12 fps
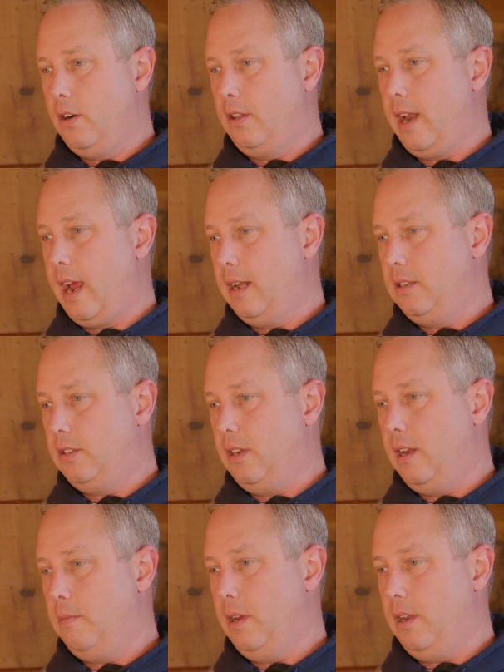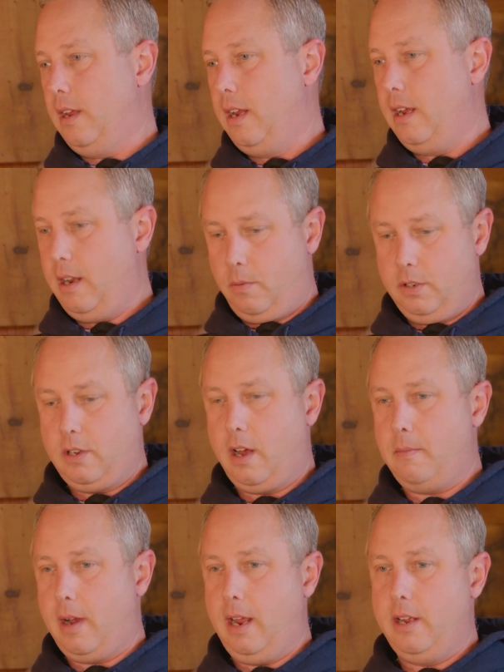that had CWD and it was on
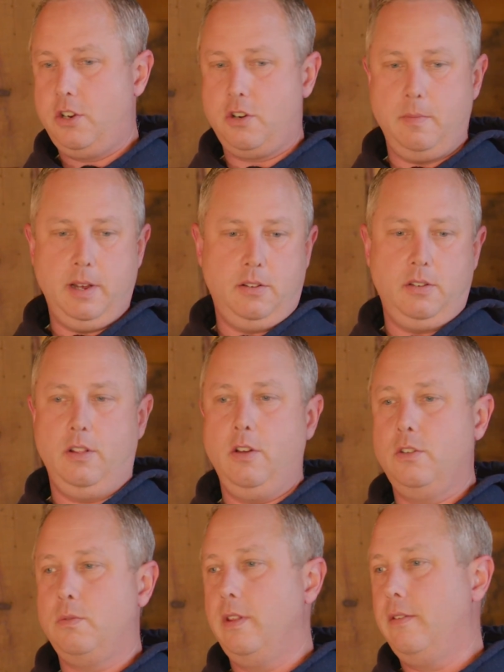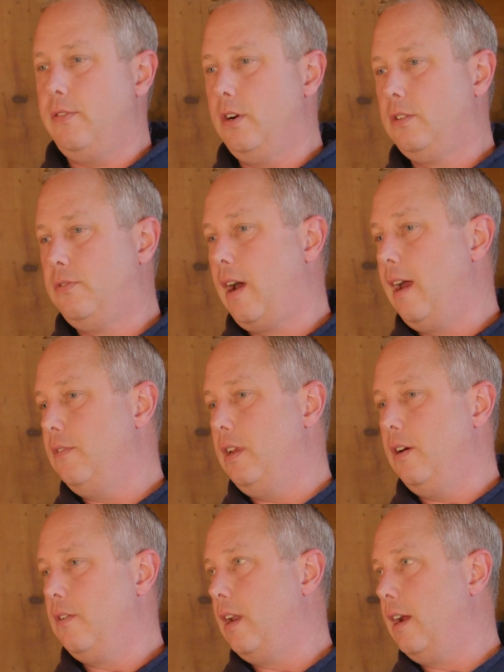my instruments and those were the first 5
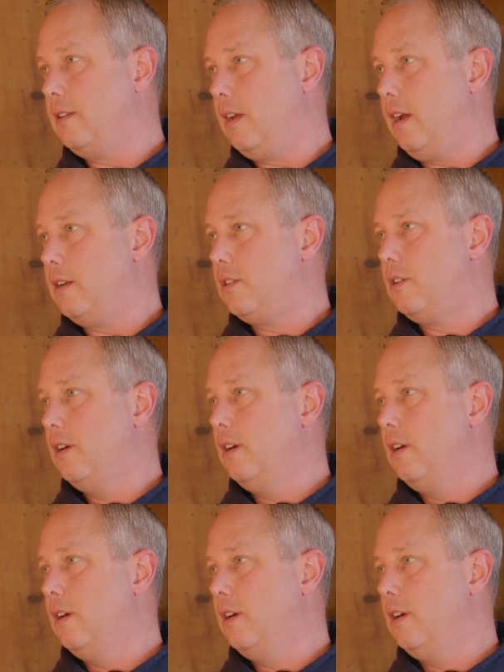deer that I touched,